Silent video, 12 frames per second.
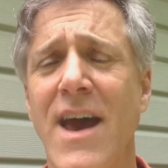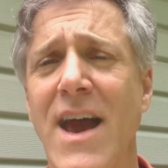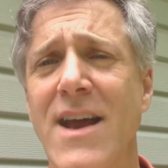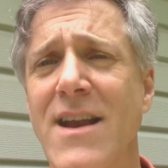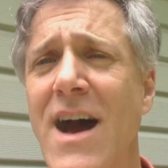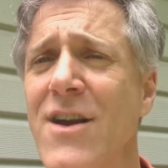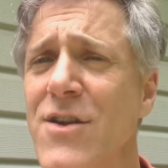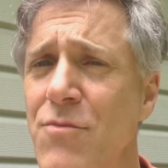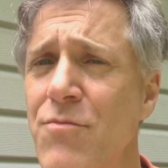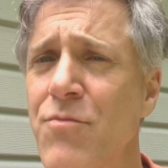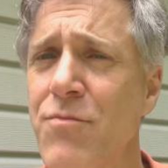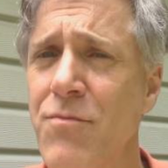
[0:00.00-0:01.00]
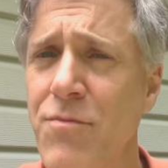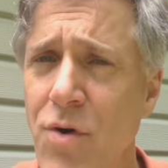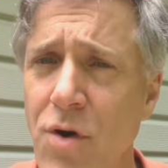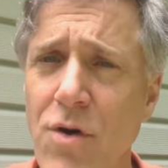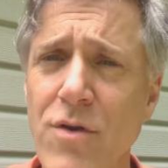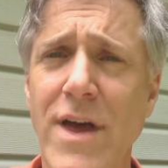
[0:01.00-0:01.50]
And how do you
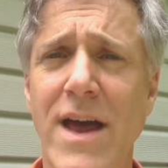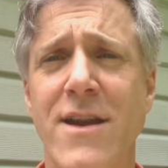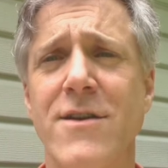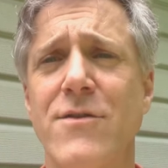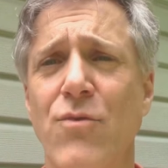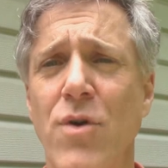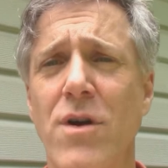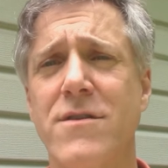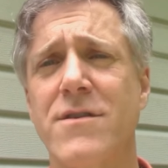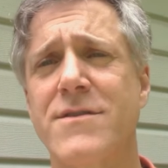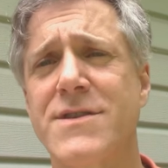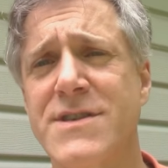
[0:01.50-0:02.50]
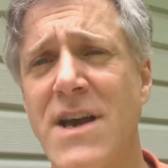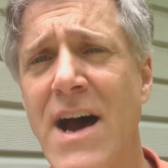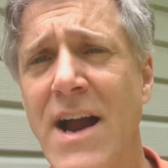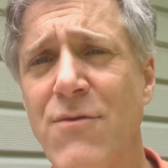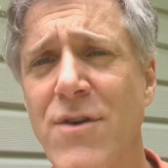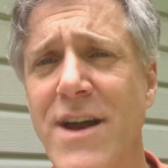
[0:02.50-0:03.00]
pull that into the world of
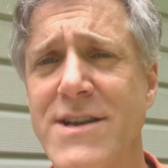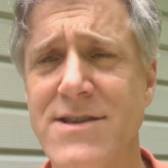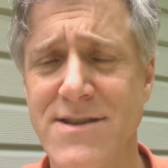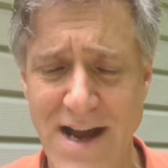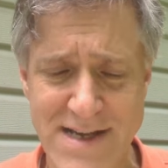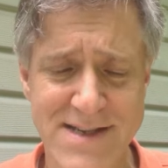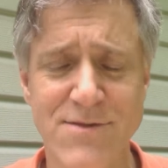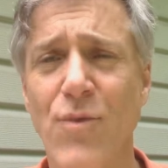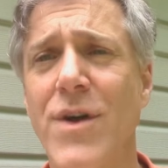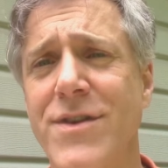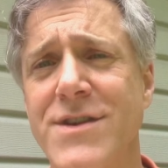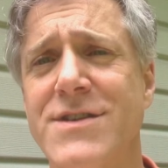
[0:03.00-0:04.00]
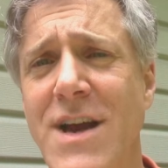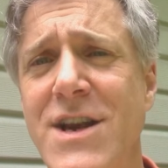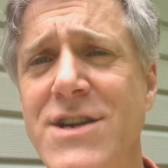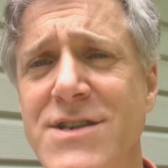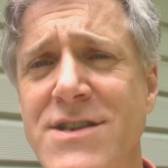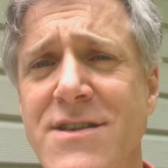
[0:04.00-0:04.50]
design? Well, that's what this
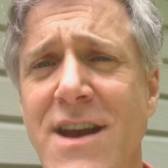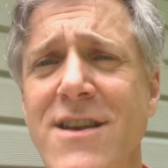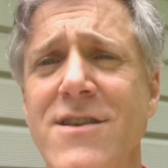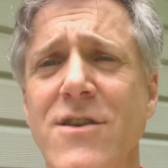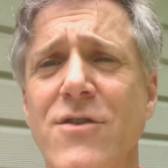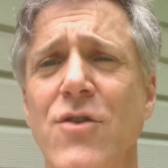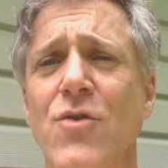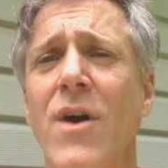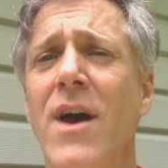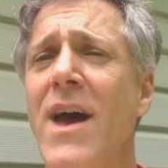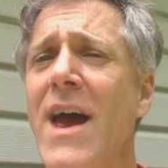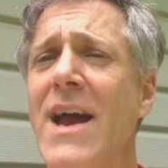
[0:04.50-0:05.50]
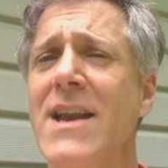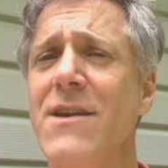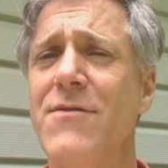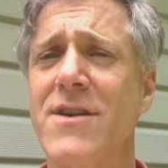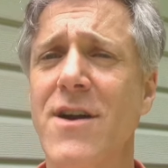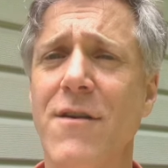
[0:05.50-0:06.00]
section is intended to do, and
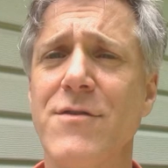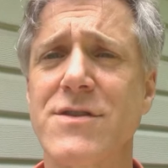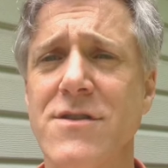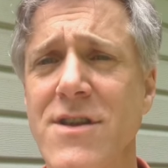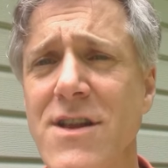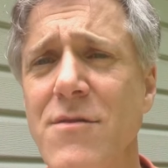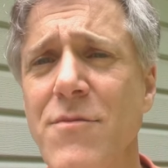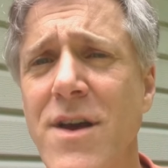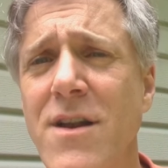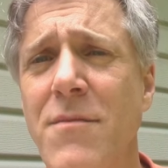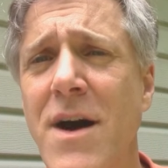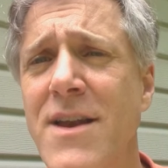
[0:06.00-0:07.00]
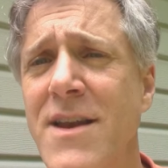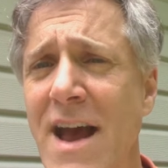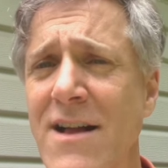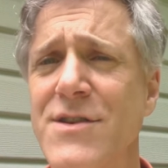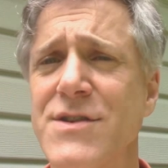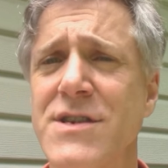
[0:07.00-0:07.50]
even covers a little bit about
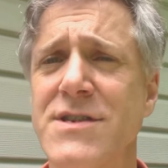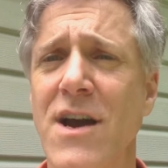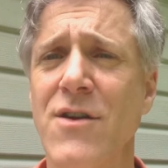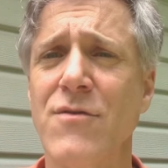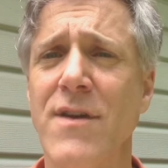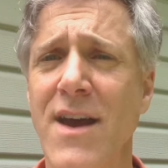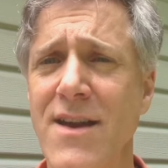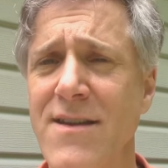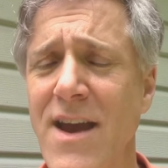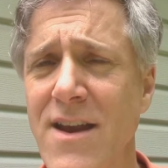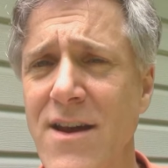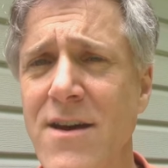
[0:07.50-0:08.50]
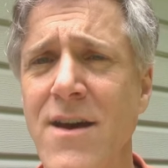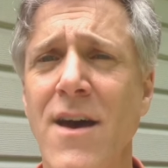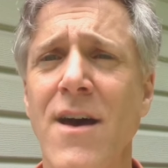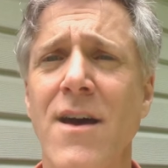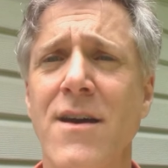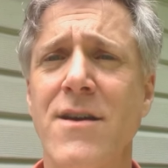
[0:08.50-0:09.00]
analysis, how you take data,
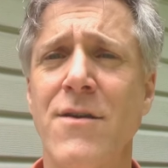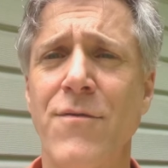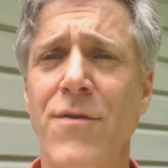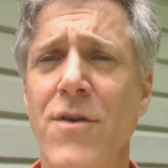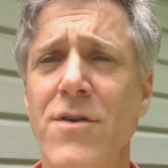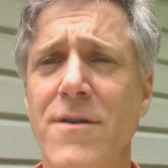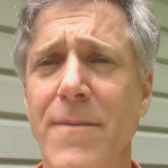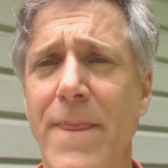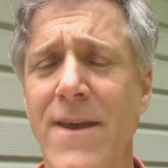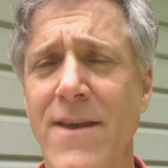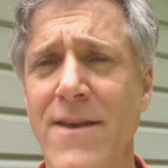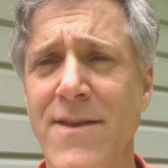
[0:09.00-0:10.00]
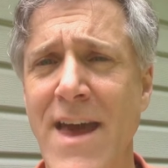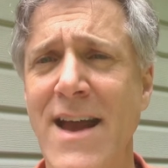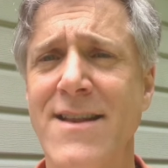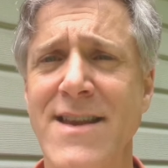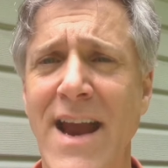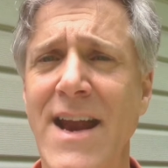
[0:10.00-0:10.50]
convert
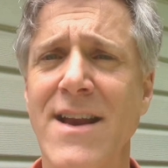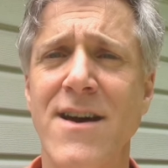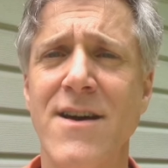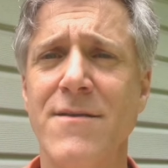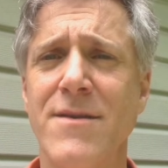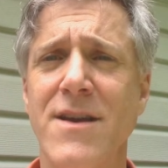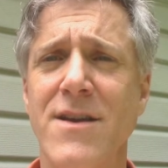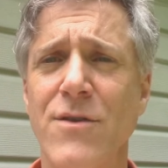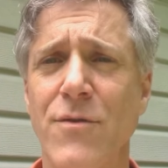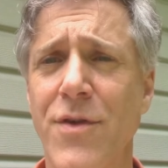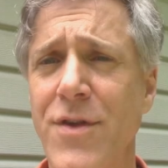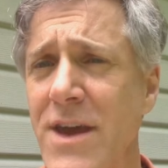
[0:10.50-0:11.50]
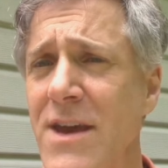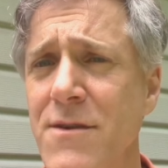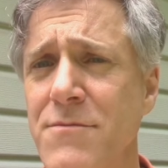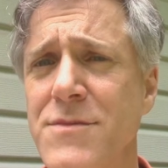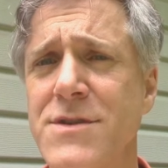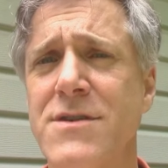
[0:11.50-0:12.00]
that data into
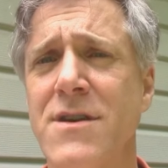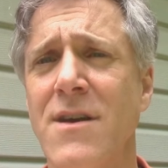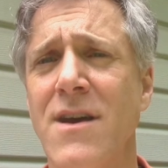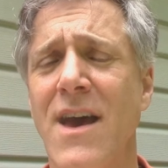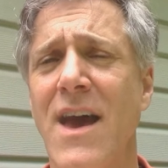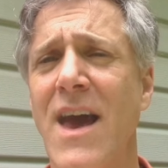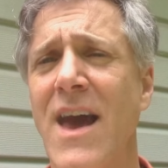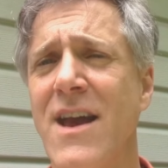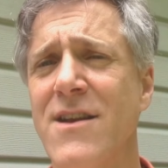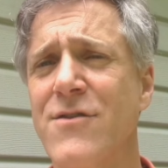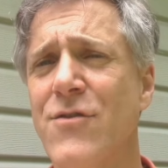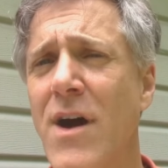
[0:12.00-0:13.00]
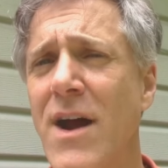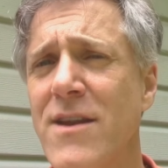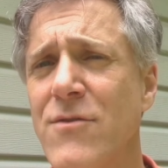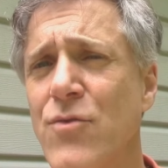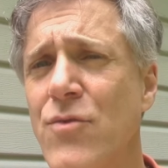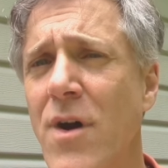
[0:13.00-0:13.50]
themes, and try
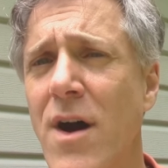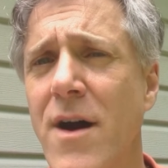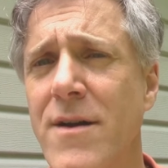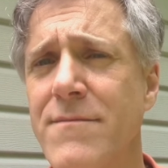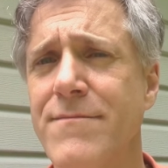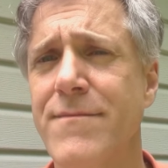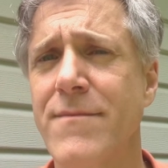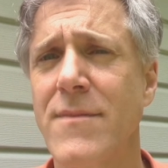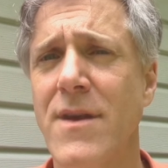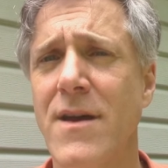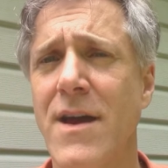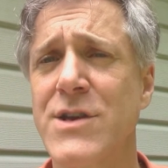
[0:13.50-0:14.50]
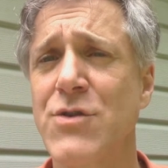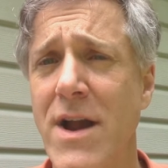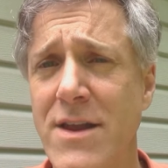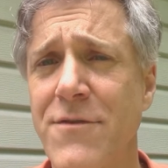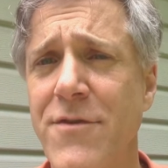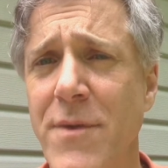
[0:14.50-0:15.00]
to
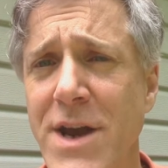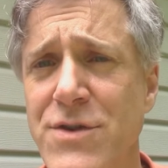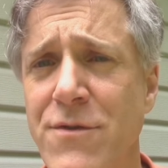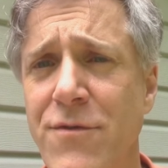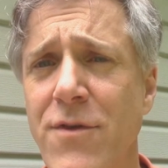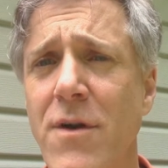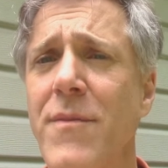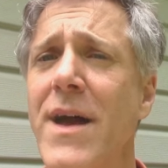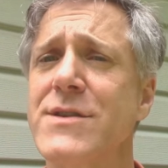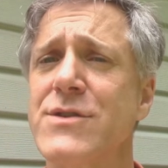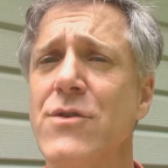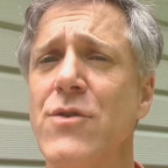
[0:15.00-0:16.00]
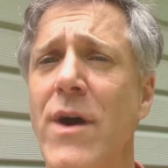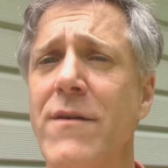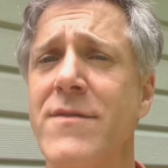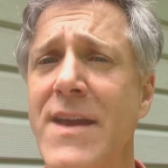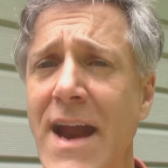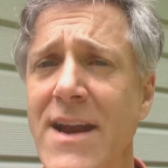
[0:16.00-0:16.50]
extract information from that. So you
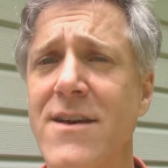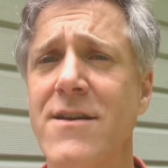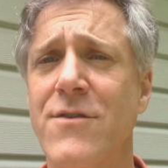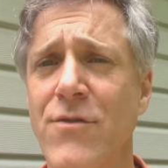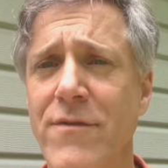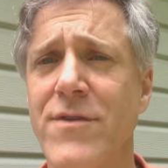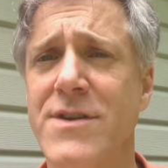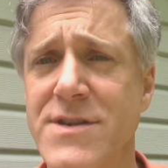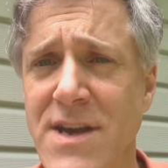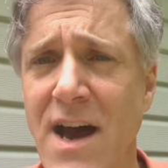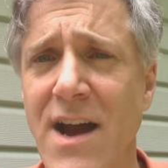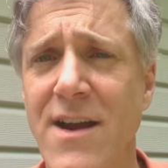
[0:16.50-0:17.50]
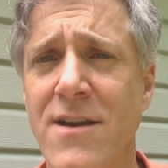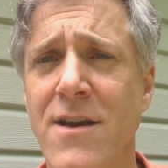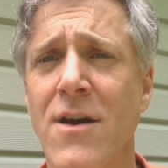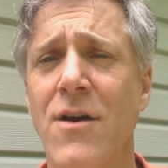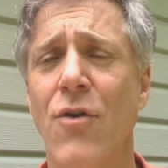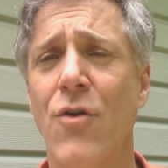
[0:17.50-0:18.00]
have data-driven design
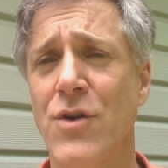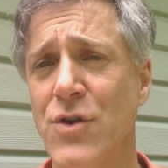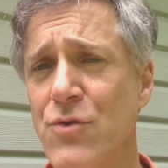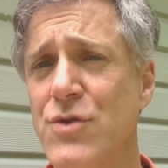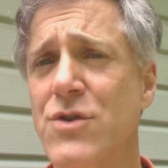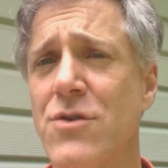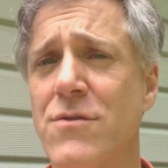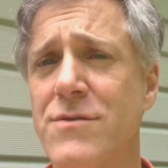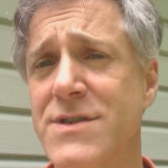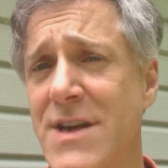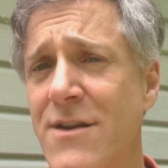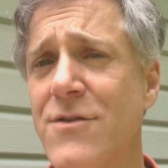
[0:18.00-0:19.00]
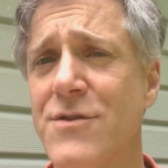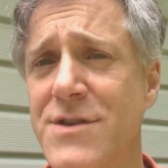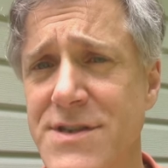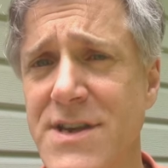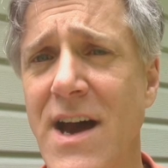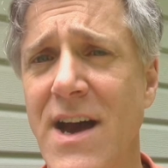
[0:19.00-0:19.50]
or user-centered
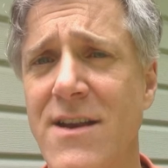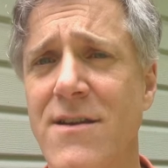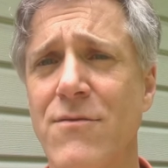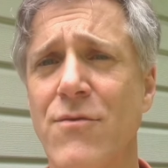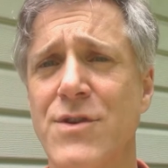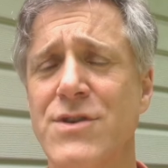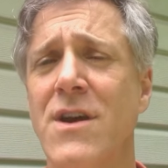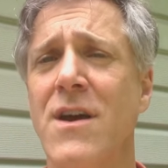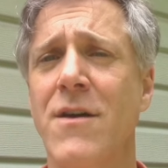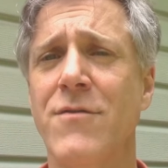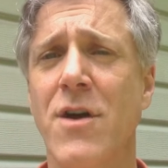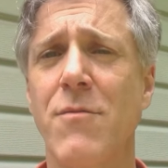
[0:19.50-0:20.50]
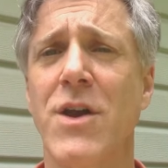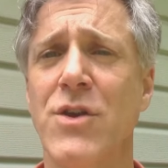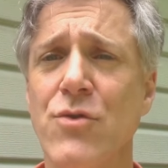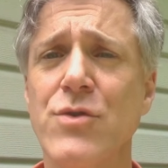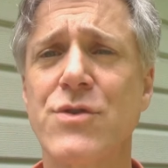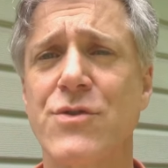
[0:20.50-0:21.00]
design, which if you talk about
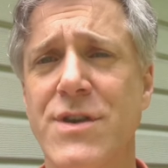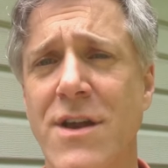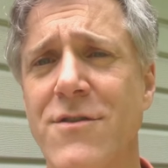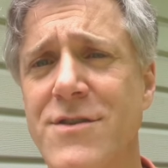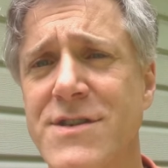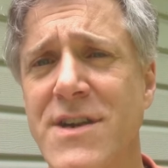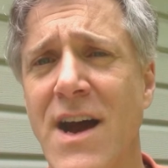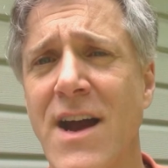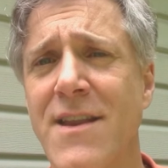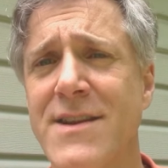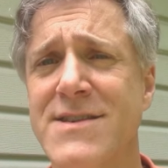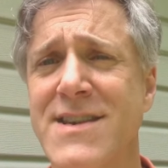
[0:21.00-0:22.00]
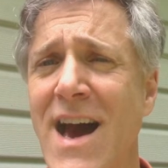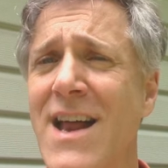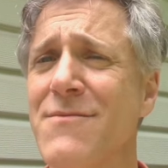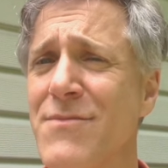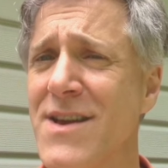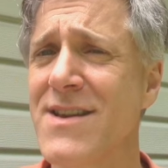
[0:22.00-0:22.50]
user-centered design, that's got
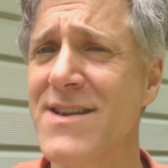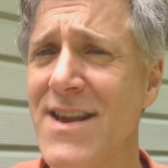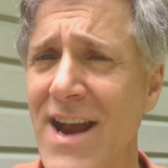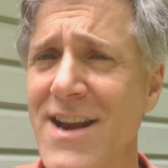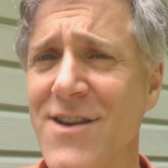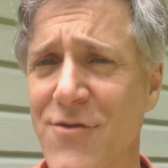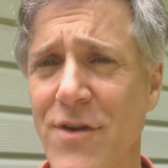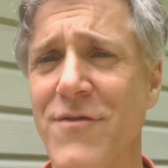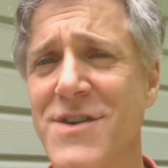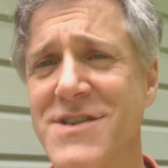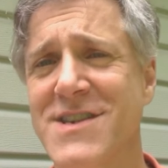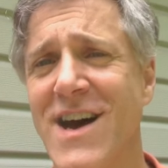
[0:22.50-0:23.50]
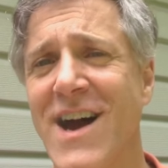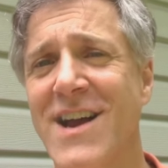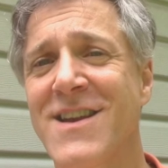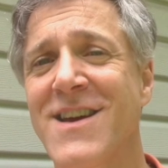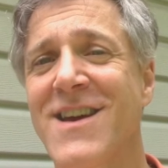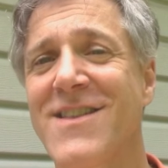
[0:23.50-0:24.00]
to be data-driven
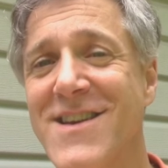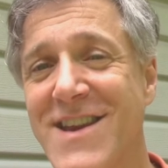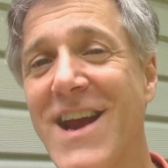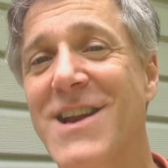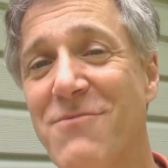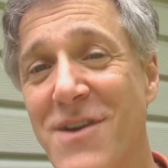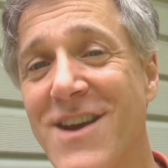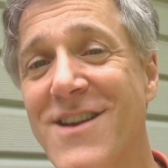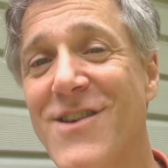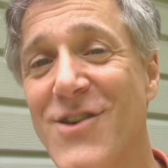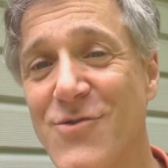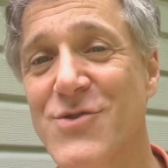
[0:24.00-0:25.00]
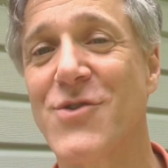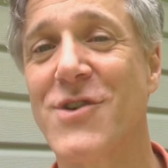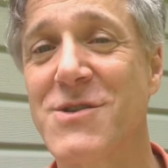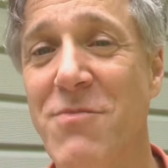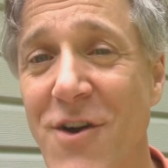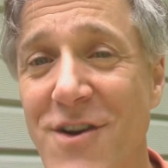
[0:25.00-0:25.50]
design, the data being the user
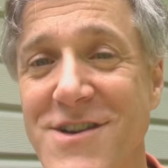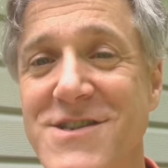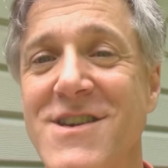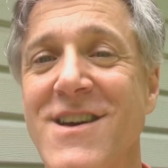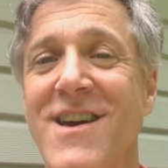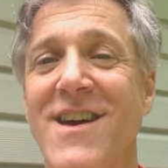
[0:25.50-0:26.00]
experience.